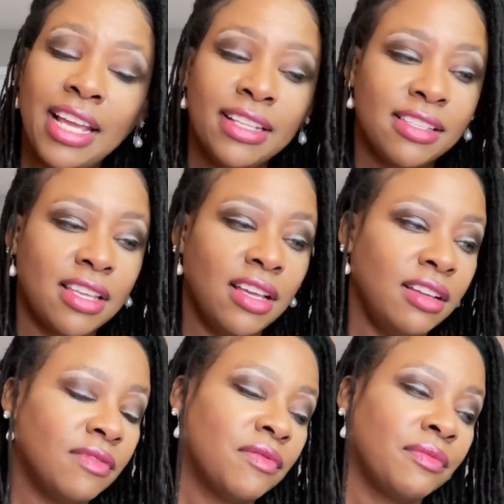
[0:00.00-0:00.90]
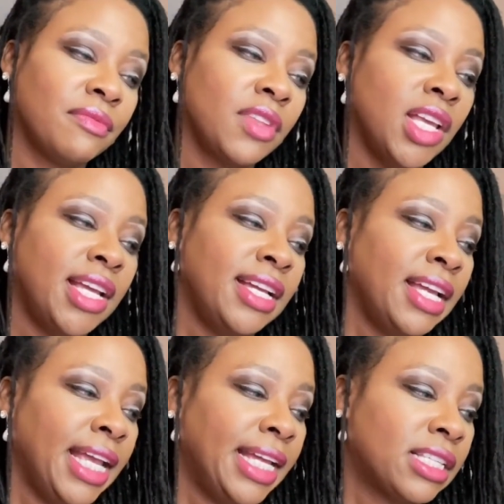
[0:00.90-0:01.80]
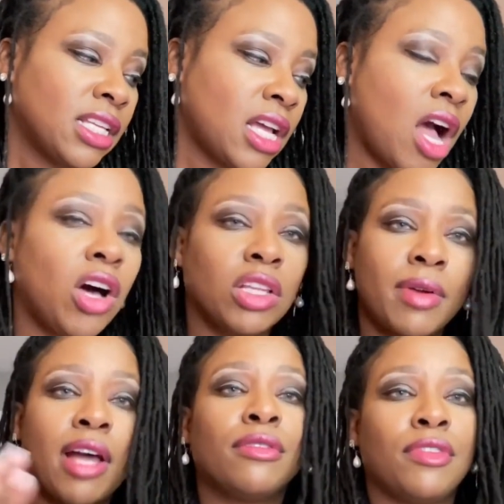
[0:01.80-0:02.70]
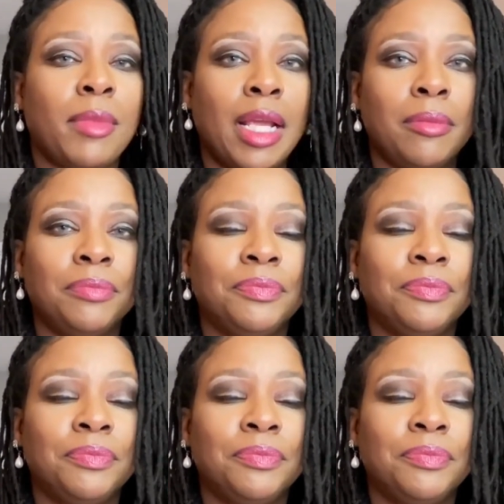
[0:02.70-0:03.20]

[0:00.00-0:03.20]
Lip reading: it's all around for me.